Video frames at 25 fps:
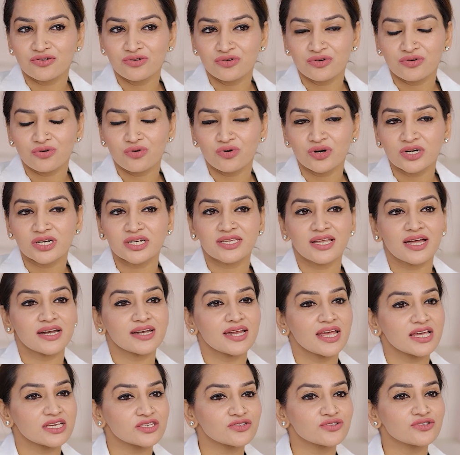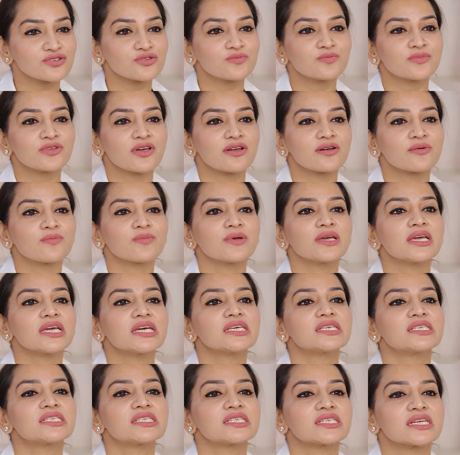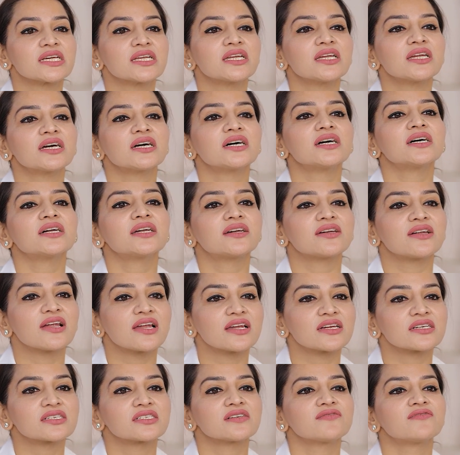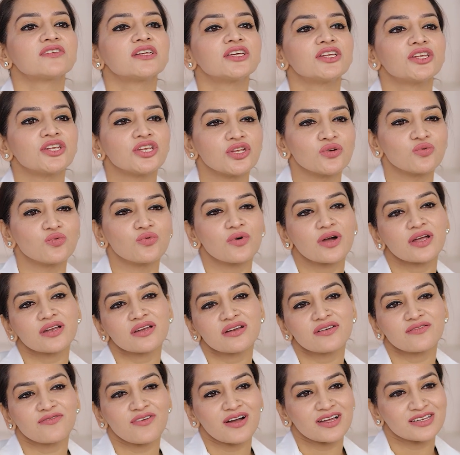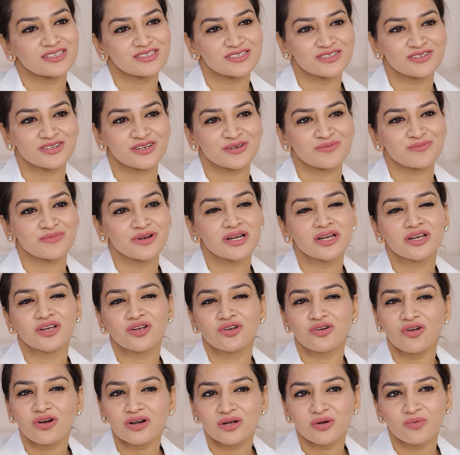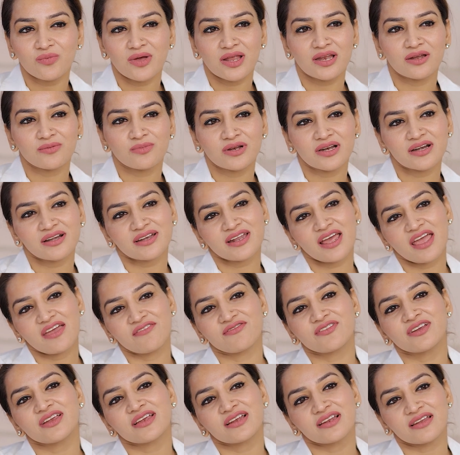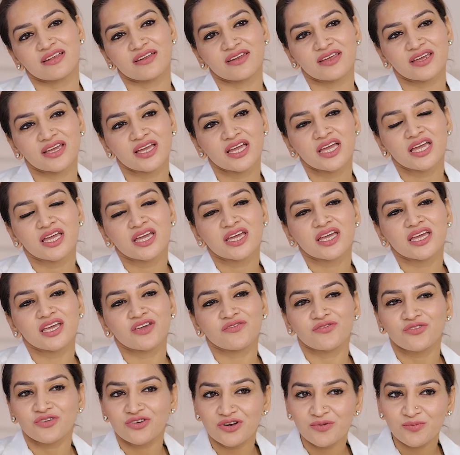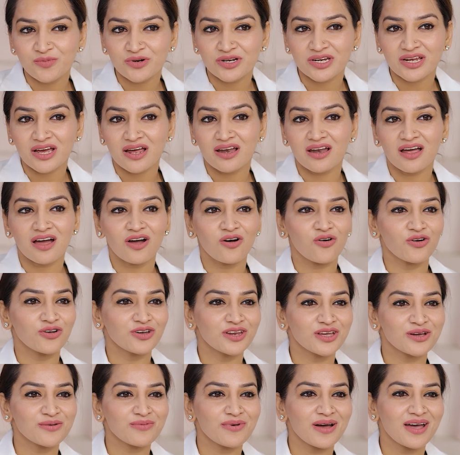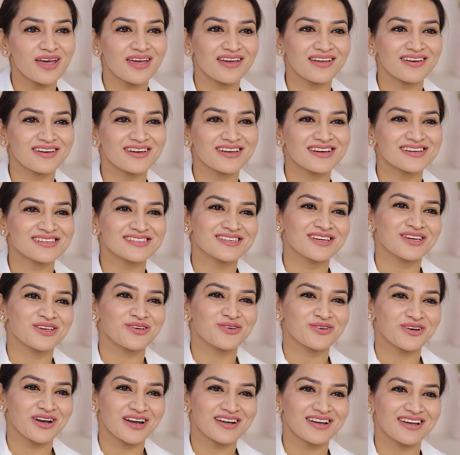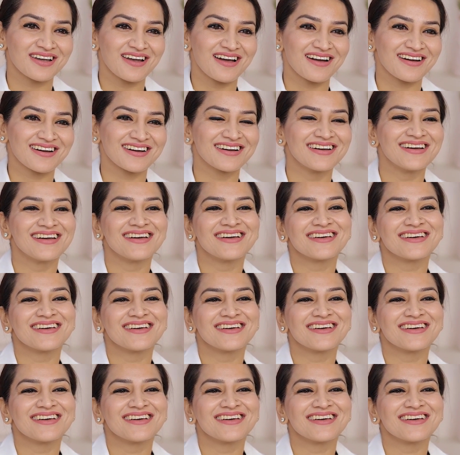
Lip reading: to note that exosome therapy is still a relatively new and advanced treatment, not available at every clinic. If you're in Patiala or nearby areas, you're at luck.